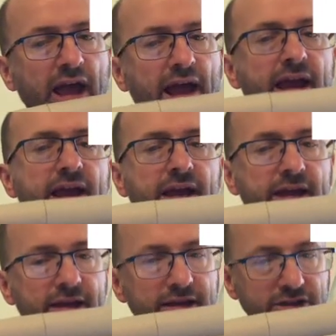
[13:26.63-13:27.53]

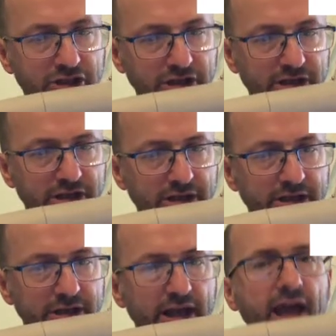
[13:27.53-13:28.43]
A,
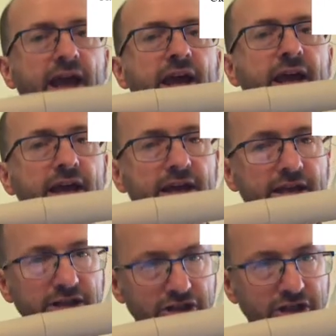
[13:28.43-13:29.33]
G,
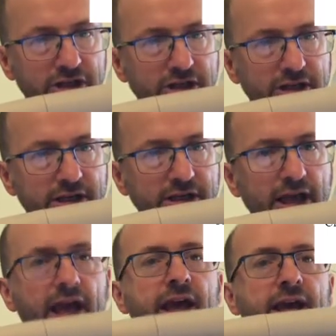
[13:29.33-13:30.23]
A, G,
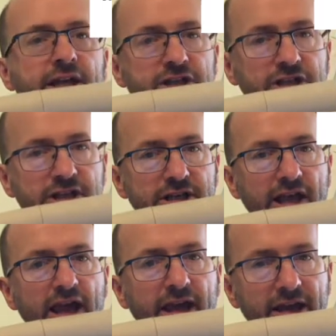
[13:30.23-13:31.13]
A, G,
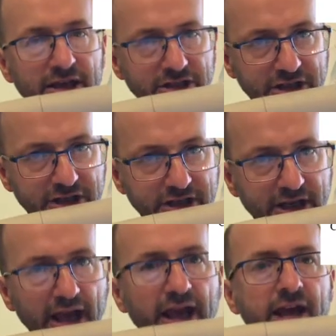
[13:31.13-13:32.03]
A,
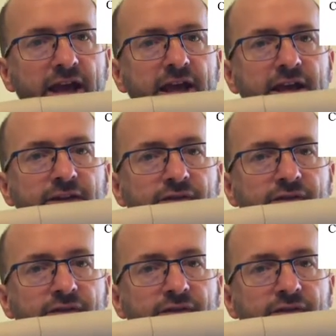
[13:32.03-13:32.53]
G, A